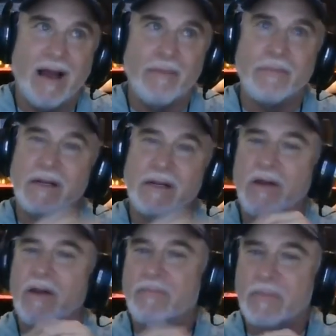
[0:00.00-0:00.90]
going to
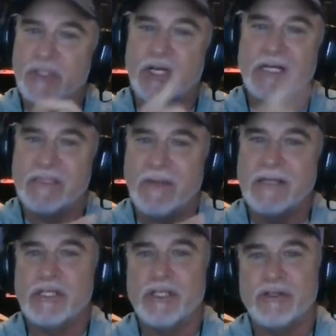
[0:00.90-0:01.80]
load up the Just a
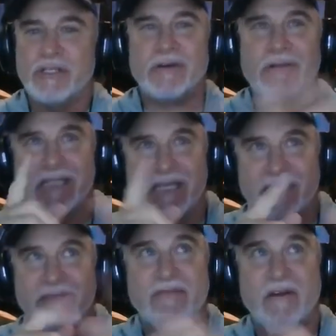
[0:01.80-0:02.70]
Messenger series
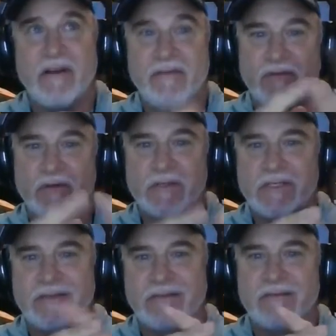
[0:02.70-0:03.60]
as the very
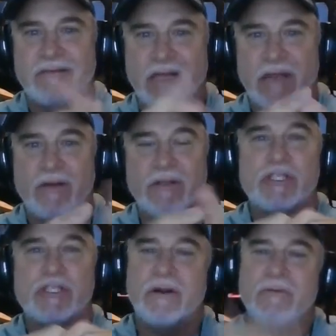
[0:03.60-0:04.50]
first thing on
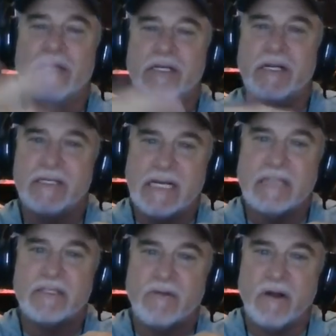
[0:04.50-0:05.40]
this channel. We did a
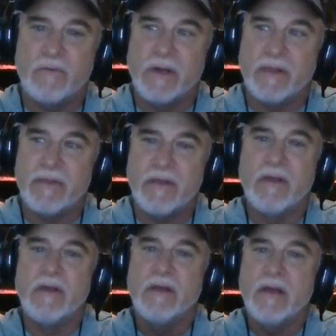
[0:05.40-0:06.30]
test run with
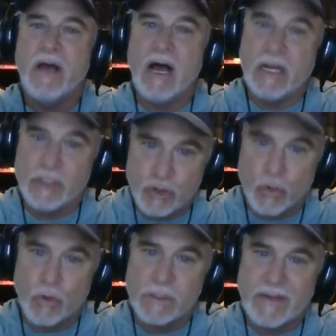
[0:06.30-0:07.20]

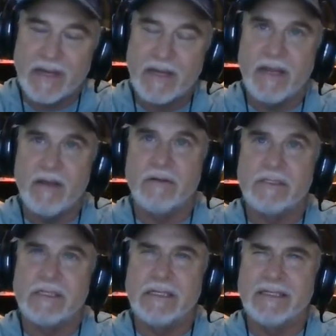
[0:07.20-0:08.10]
George being
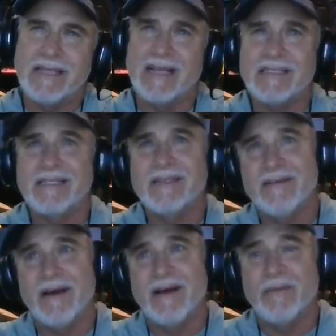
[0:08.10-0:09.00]
healed, since
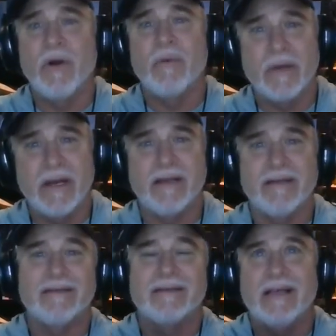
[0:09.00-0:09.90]
that's
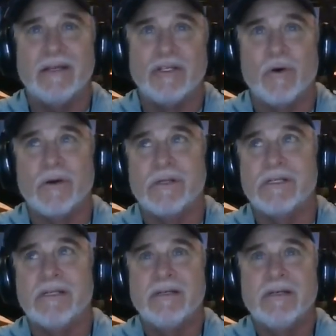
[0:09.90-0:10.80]
appropriate. And
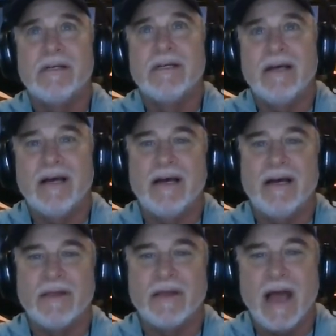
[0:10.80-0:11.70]
George,
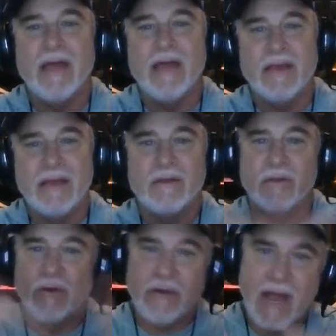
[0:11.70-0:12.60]
the guy that
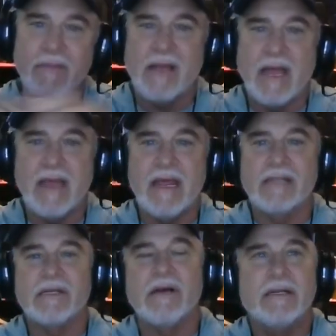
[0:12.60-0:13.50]
the Lord had me lay
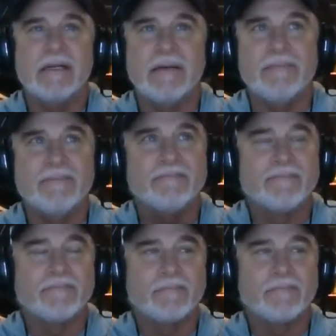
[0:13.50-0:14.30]
hands on,